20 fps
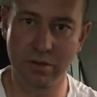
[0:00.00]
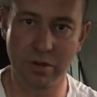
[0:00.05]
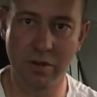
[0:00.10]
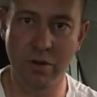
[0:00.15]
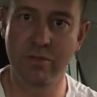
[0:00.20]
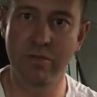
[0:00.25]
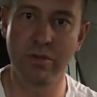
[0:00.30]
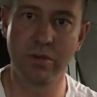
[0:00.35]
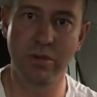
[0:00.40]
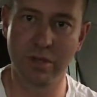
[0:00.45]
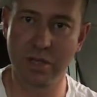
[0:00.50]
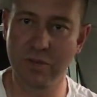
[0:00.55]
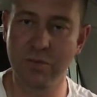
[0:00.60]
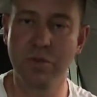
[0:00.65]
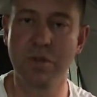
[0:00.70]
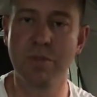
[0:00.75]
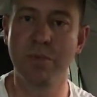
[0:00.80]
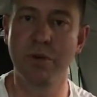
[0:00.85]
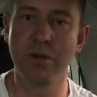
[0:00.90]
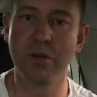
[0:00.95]
an offer or a gift
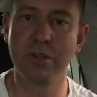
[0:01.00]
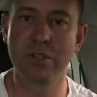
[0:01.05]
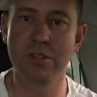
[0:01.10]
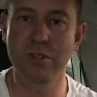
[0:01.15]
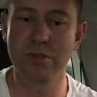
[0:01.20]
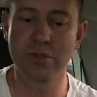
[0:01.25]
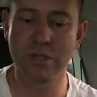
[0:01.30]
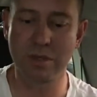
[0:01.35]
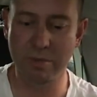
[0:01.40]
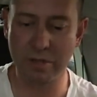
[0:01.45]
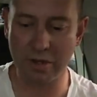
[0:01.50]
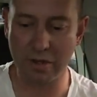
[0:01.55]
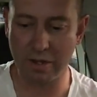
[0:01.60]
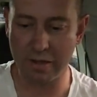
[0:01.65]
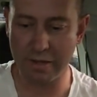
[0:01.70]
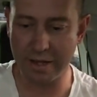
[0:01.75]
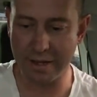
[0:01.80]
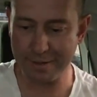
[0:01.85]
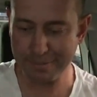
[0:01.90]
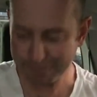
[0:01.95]
with purchase or something like
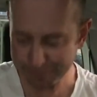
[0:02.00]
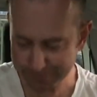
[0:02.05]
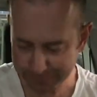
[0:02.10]
that.